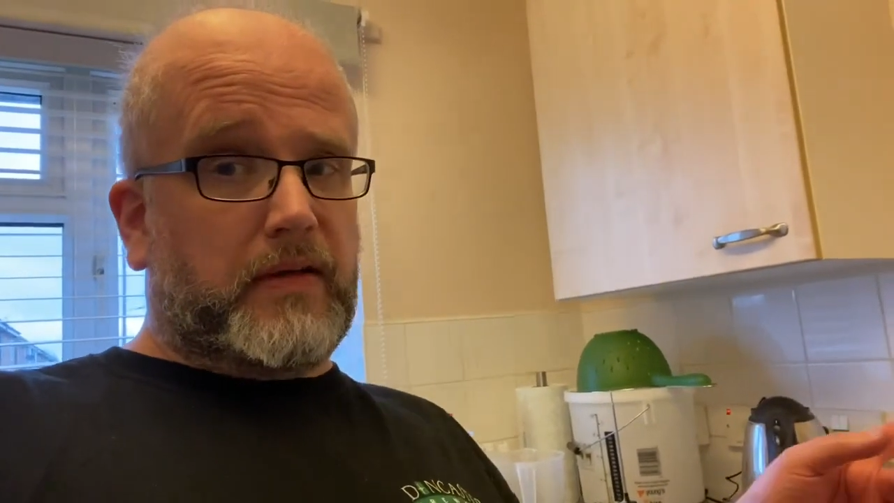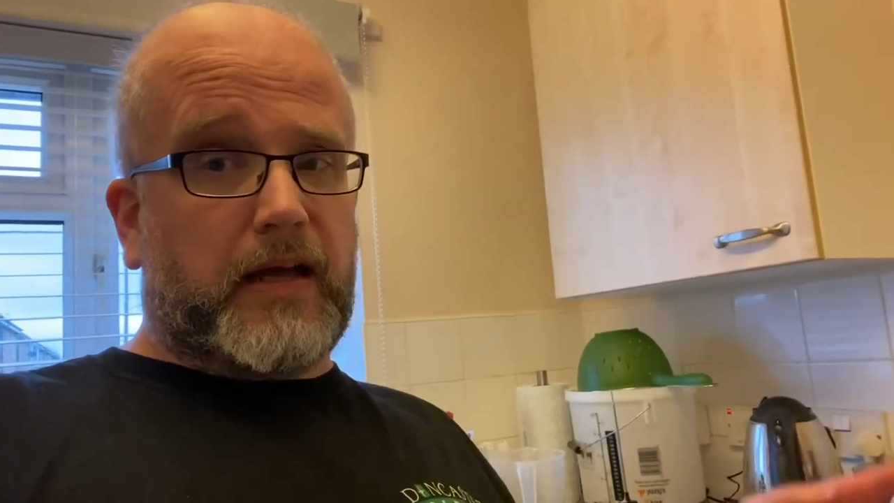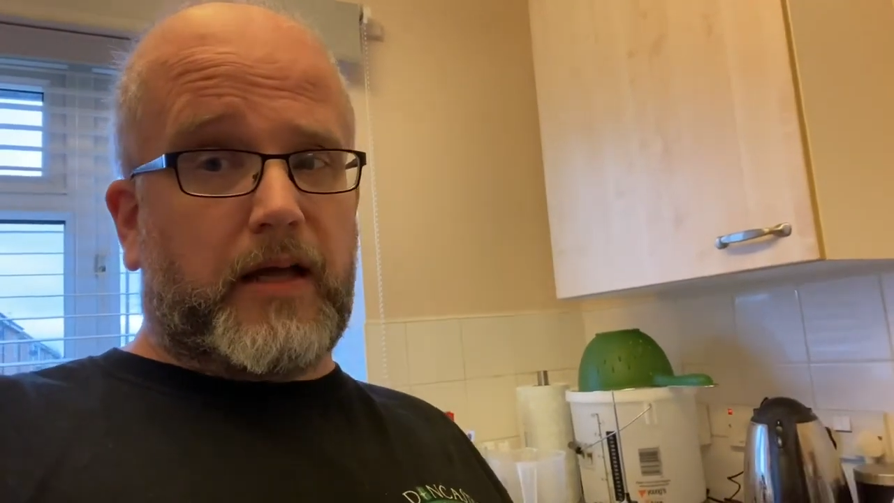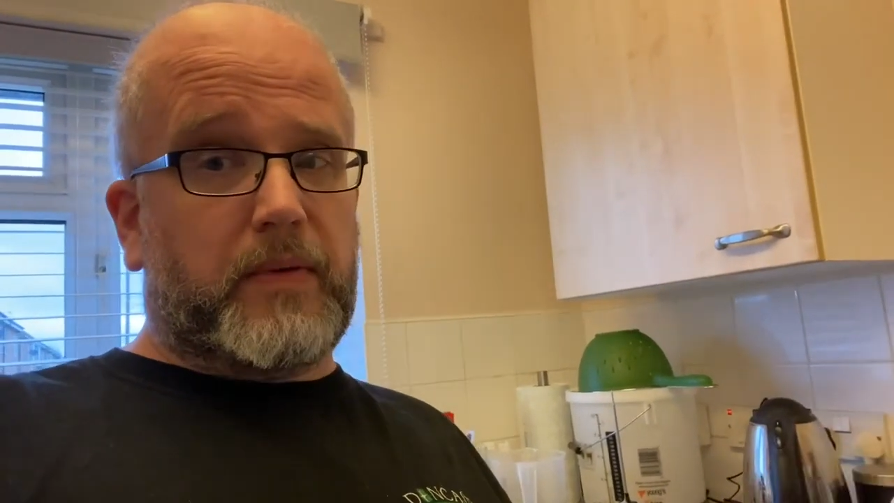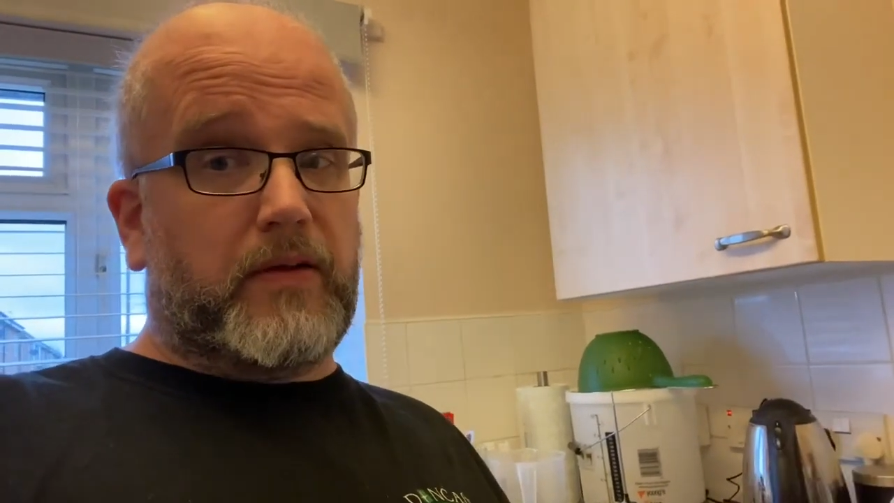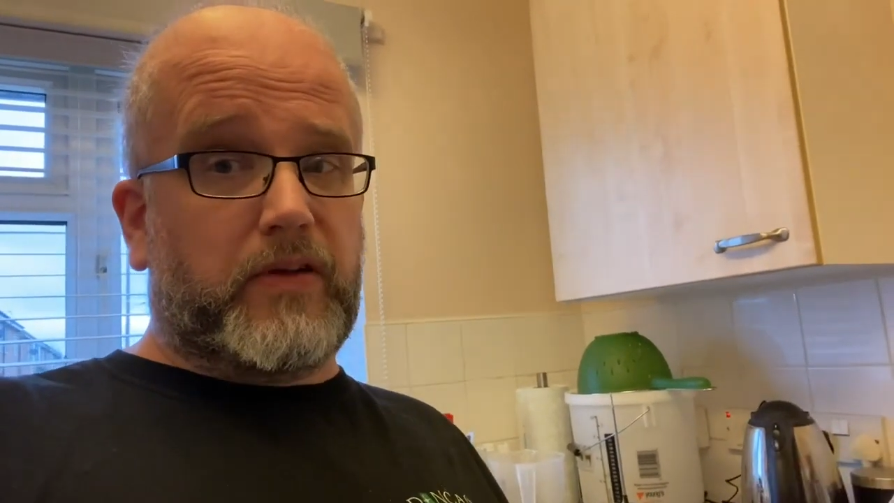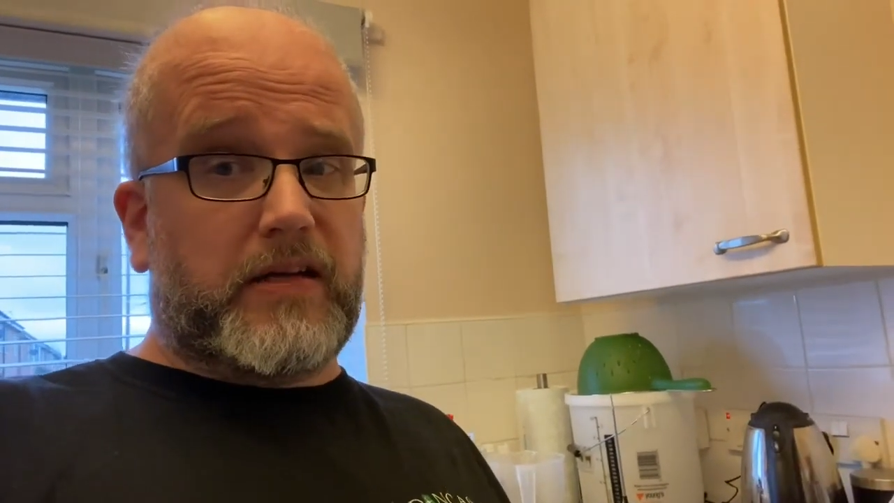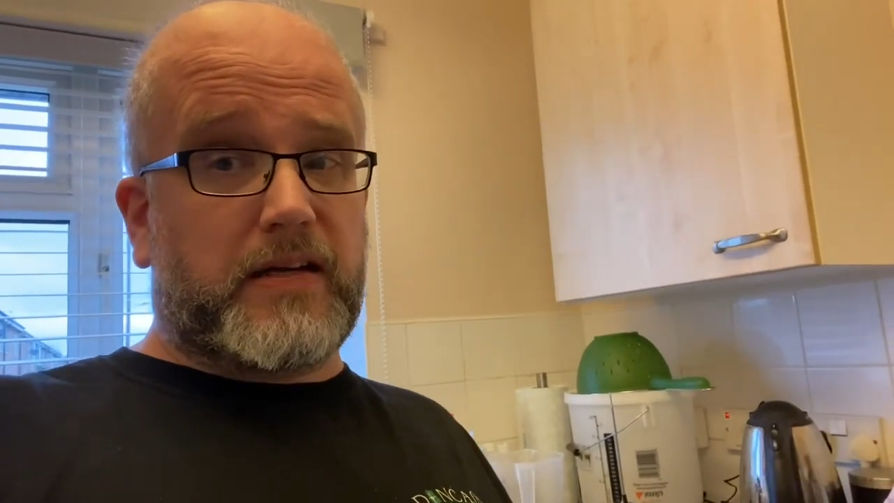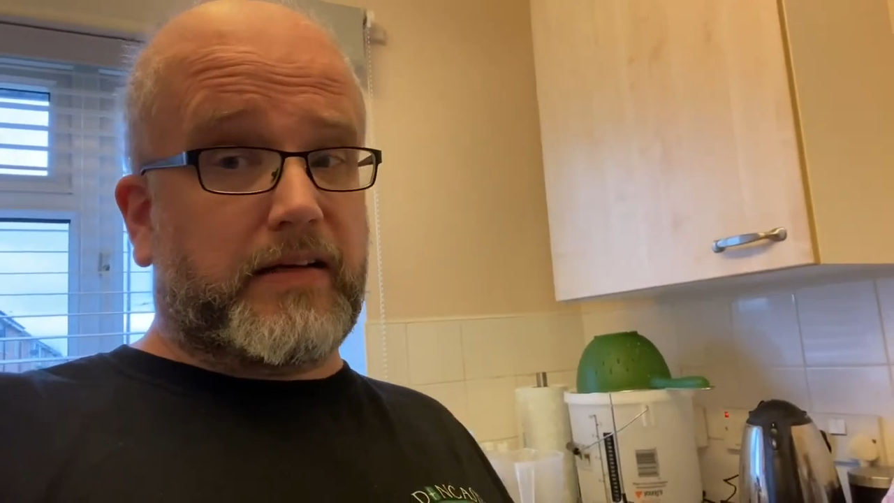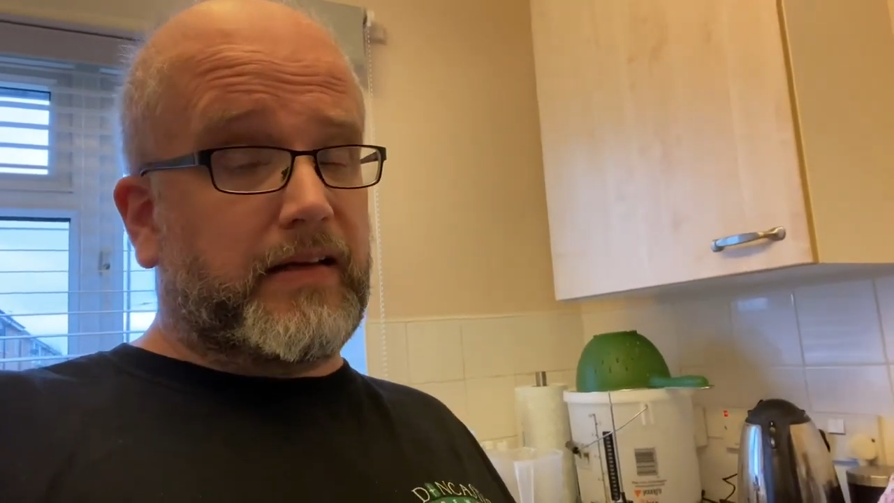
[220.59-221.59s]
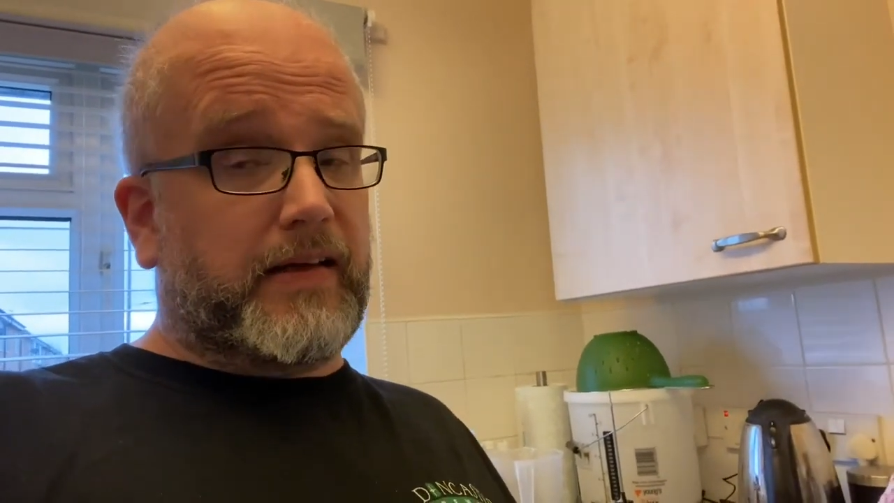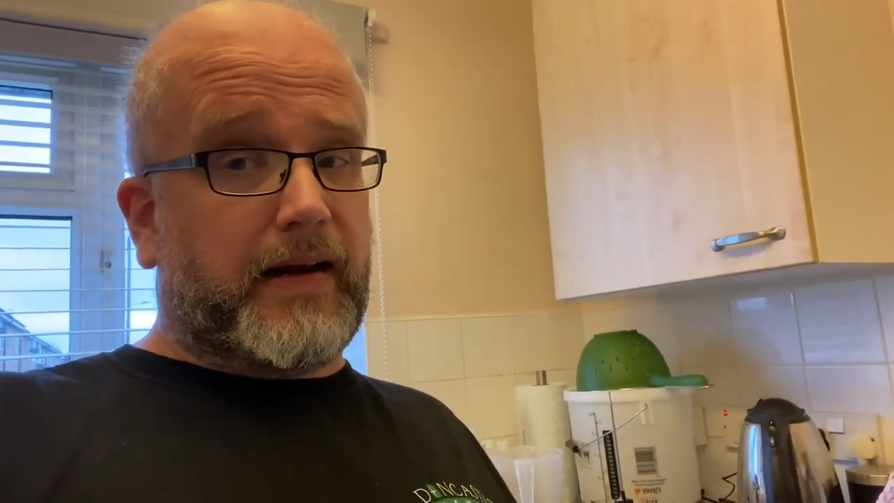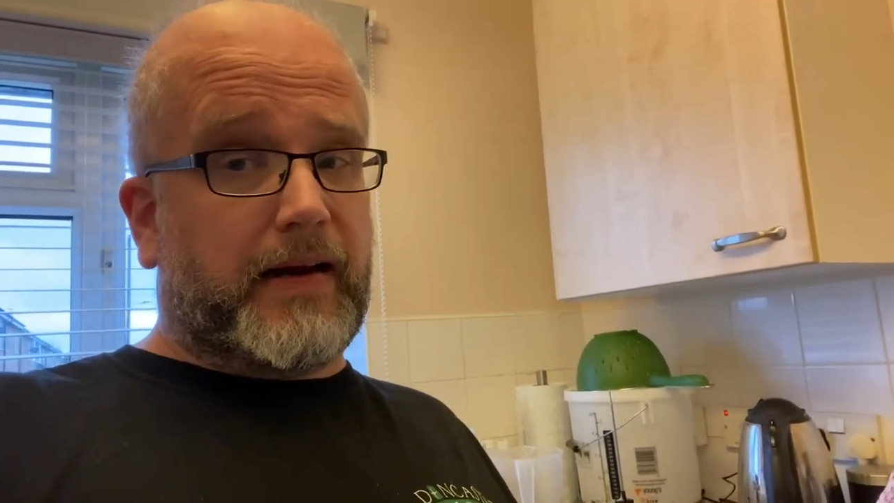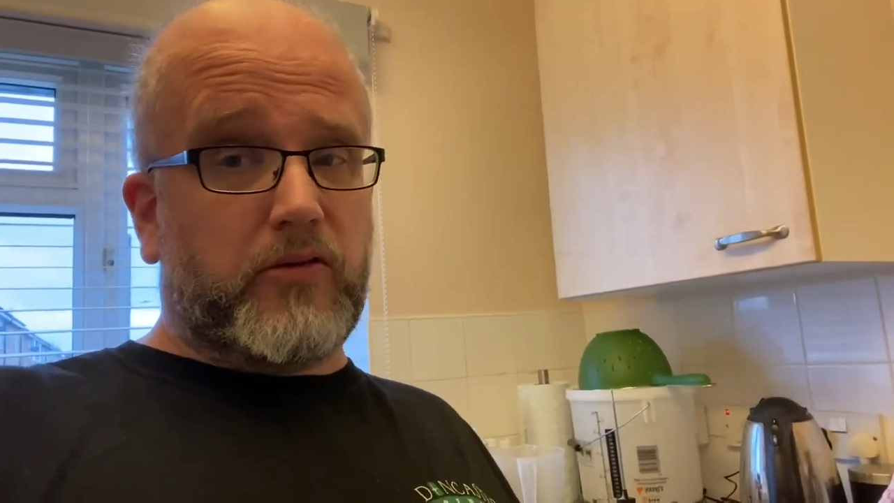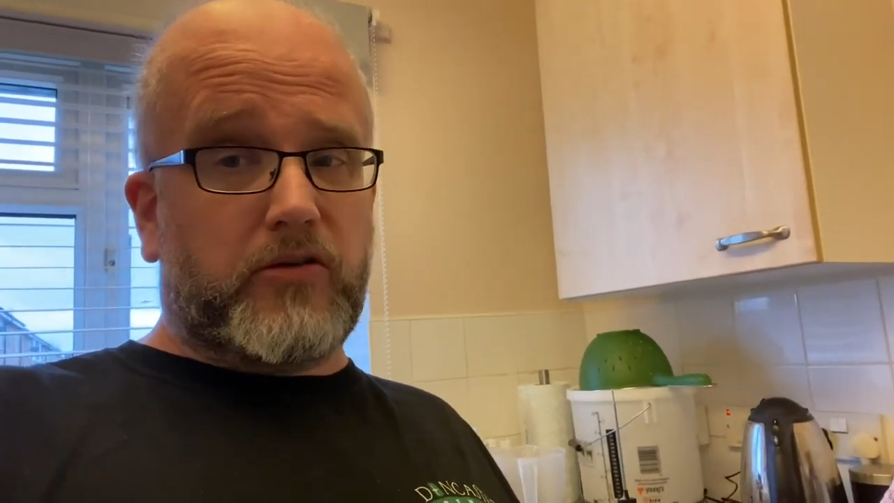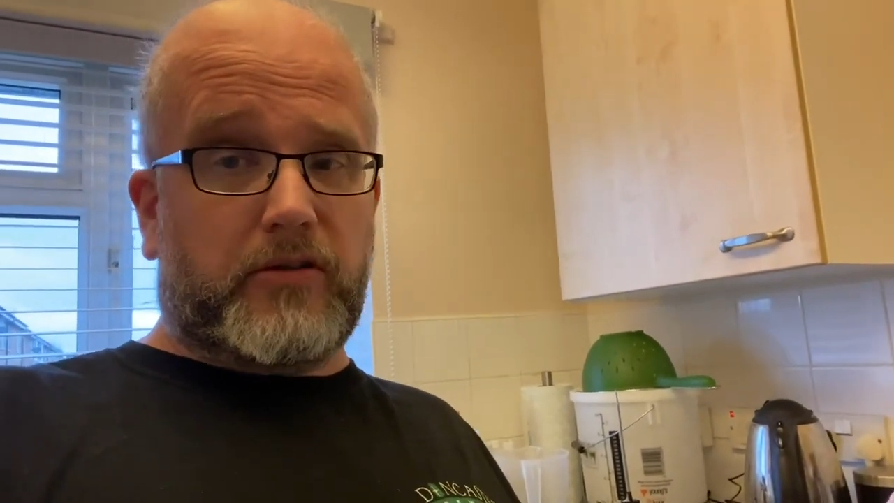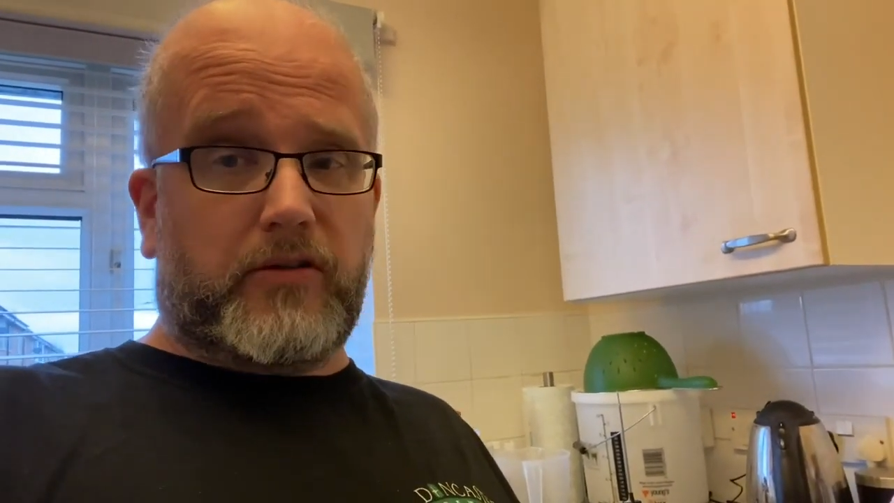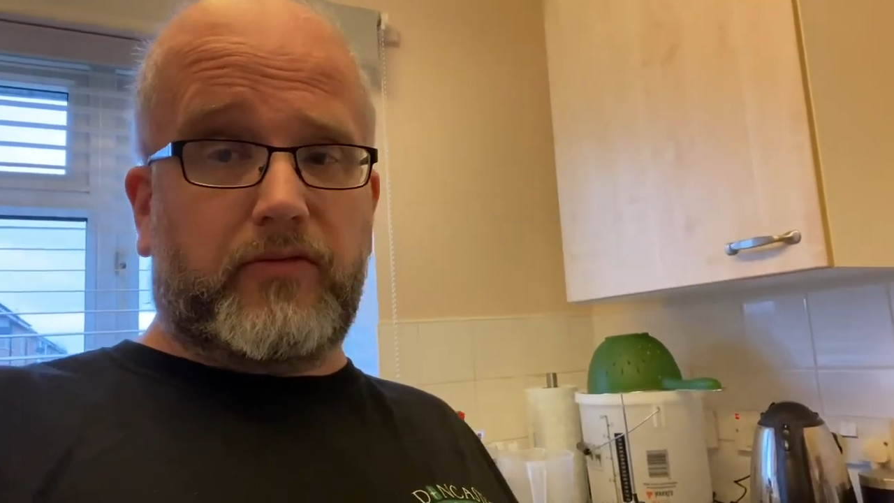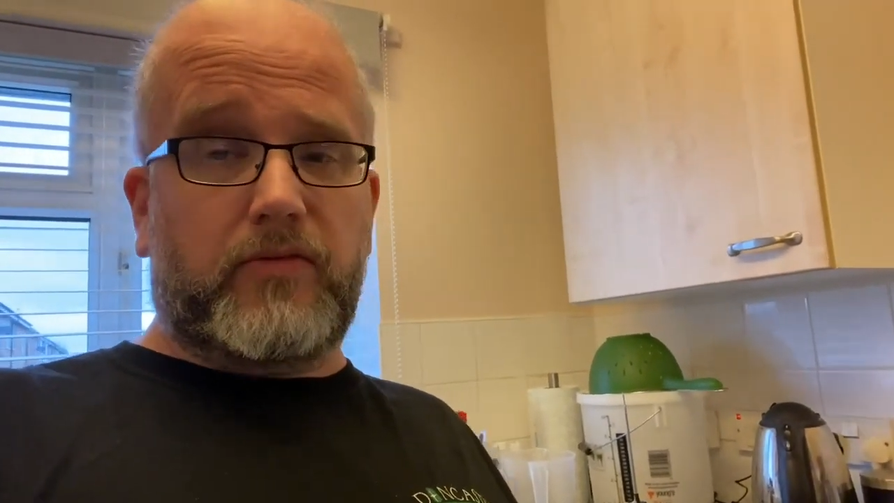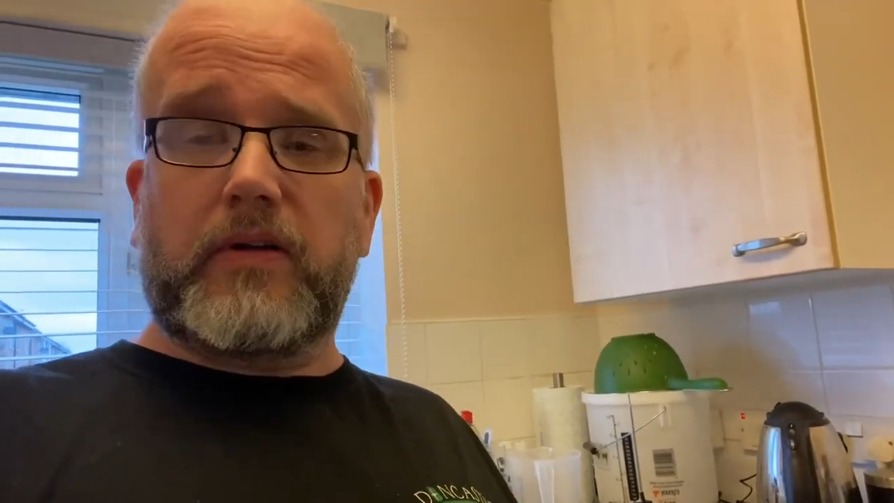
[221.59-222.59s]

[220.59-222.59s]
ABVs I can get out of